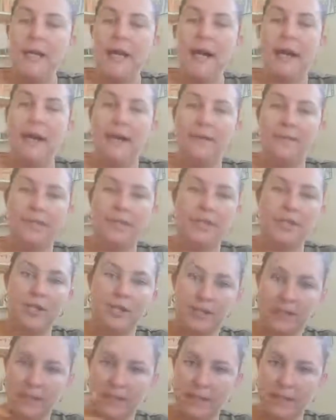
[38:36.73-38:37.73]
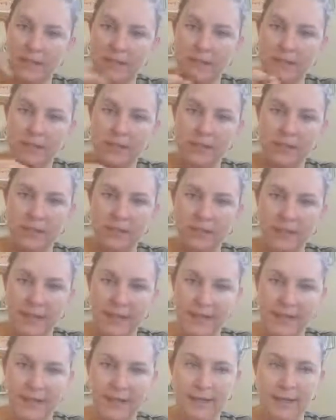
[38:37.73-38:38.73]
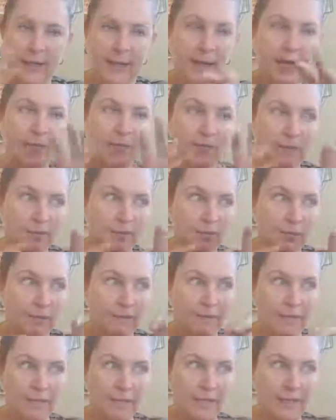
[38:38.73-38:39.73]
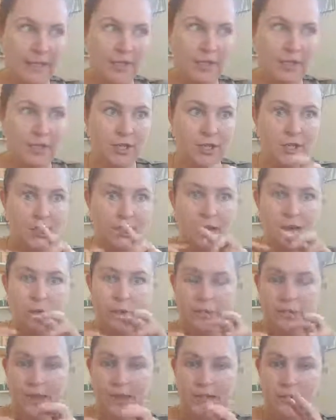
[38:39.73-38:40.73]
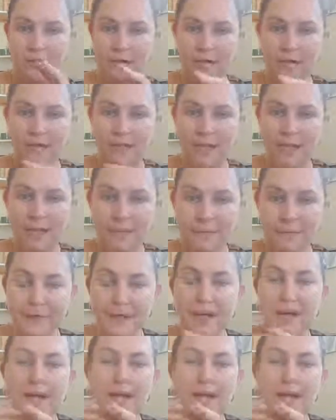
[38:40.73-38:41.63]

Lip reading: So there's going to be some links on there, some more information, all that sort of stuff.